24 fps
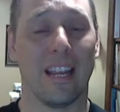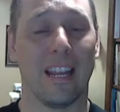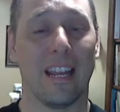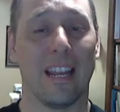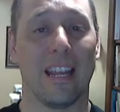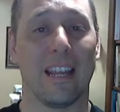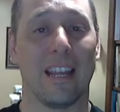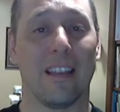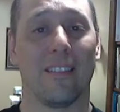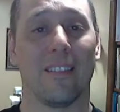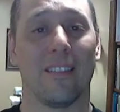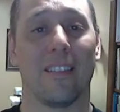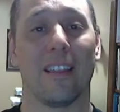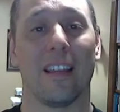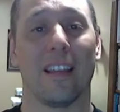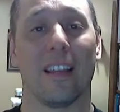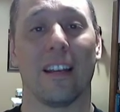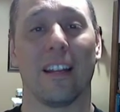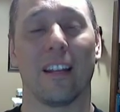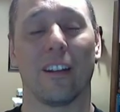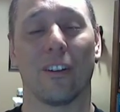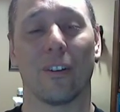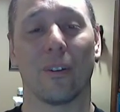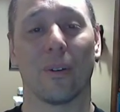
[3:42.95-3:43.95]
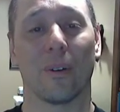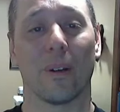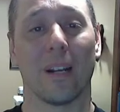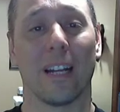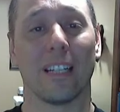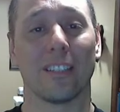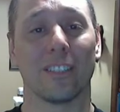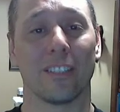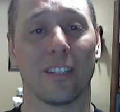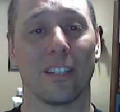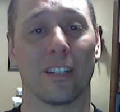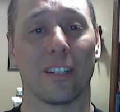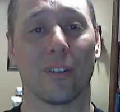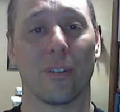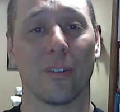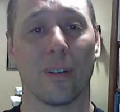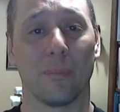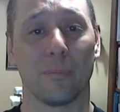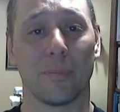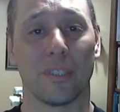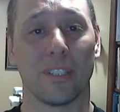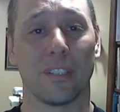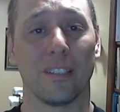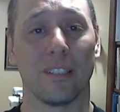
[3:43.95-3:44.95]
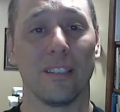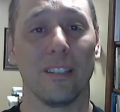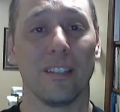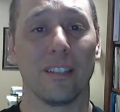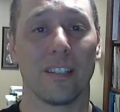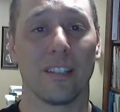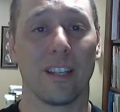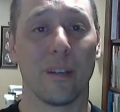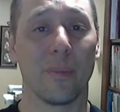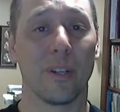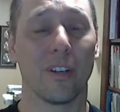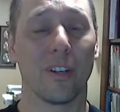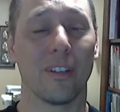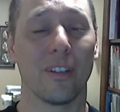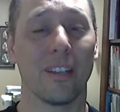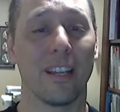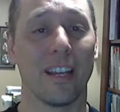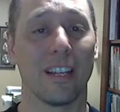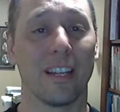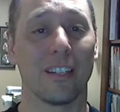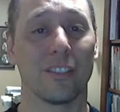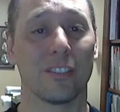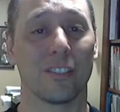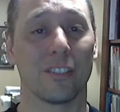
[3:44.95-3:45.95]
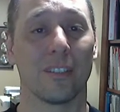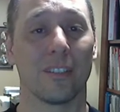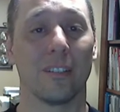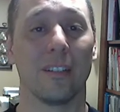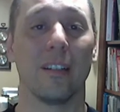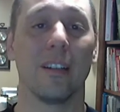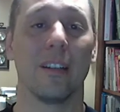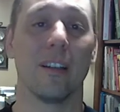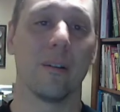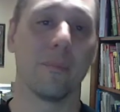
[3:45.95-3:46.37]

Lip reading: and then it creates an encrypted communication